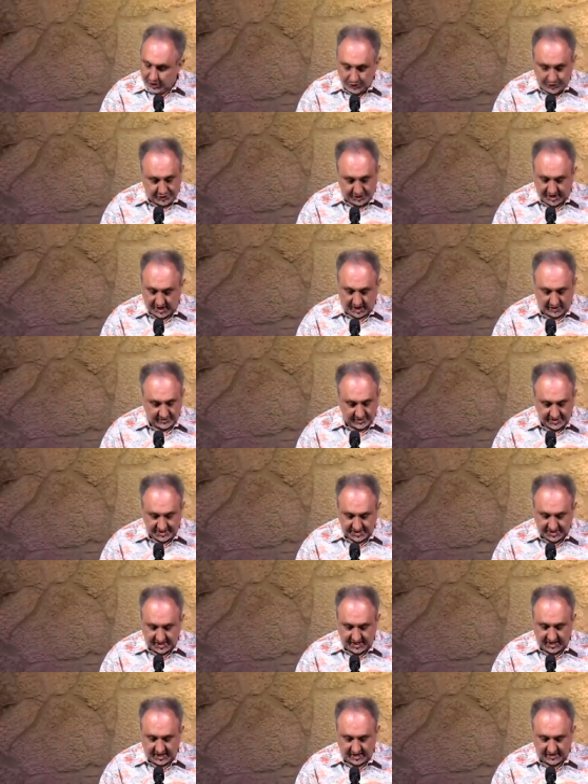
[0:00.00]
you do not
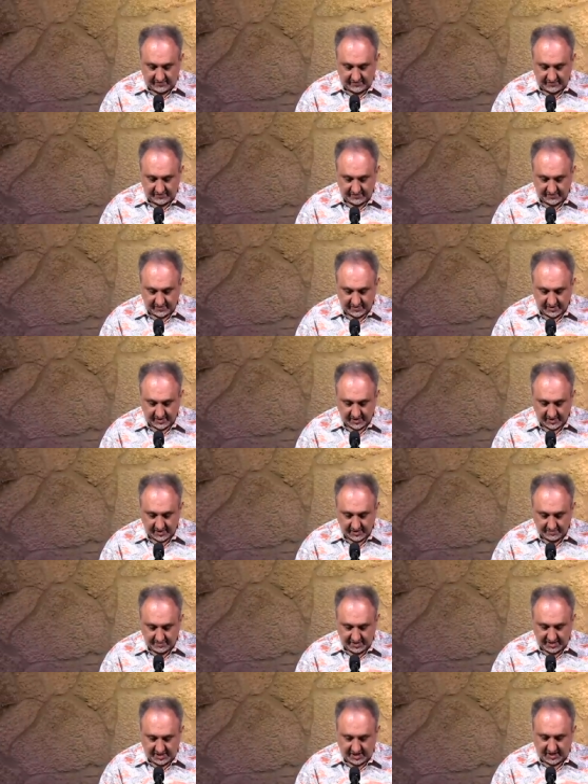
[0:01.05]
receive
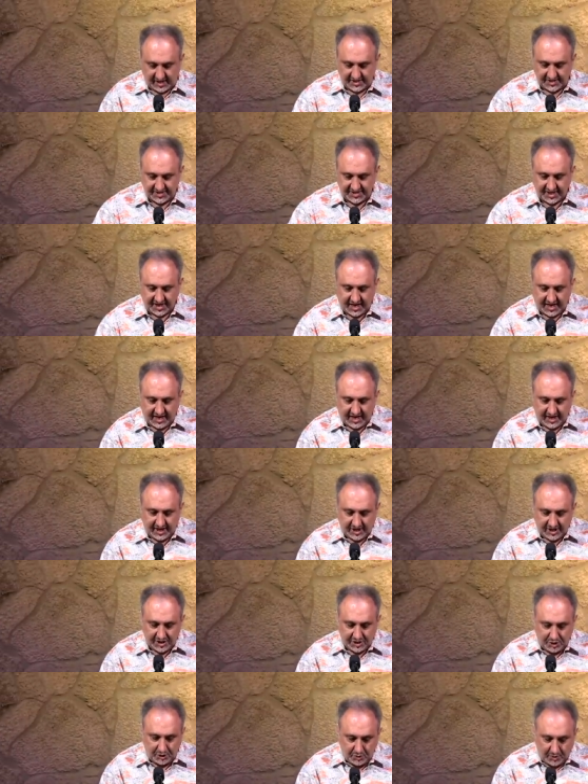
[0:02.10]
because
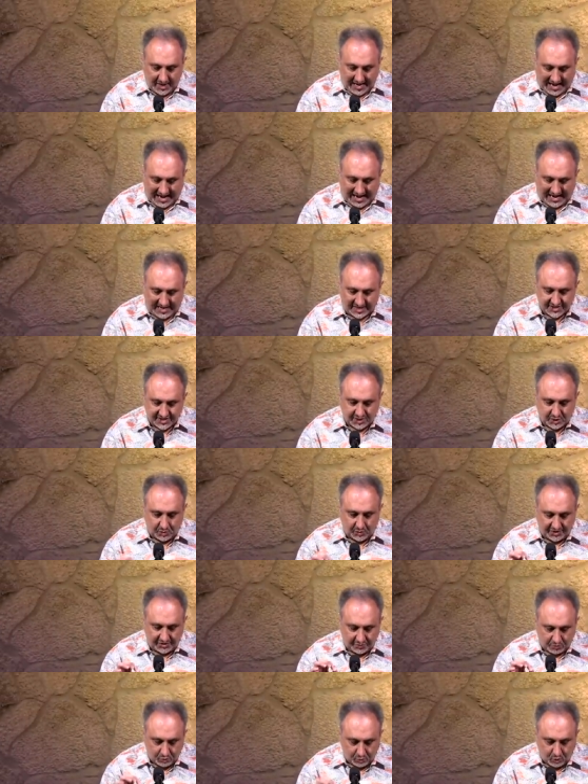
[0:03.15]
you ask
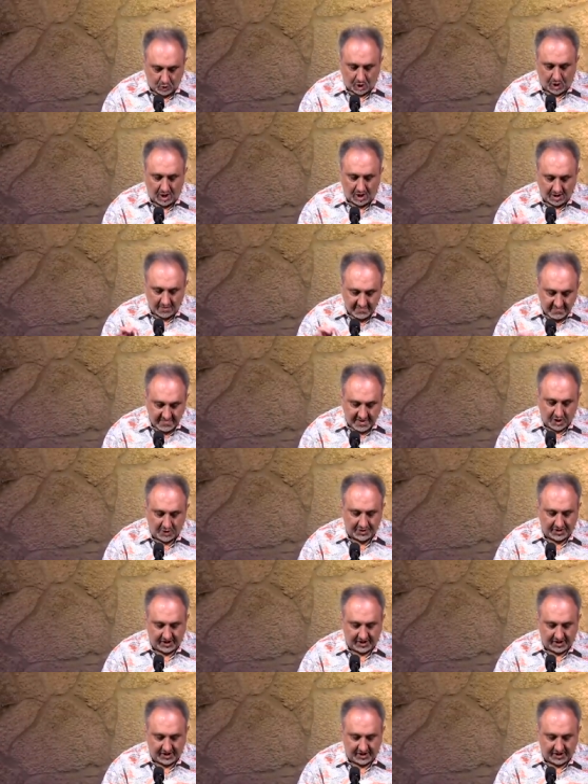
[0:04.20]
with wrong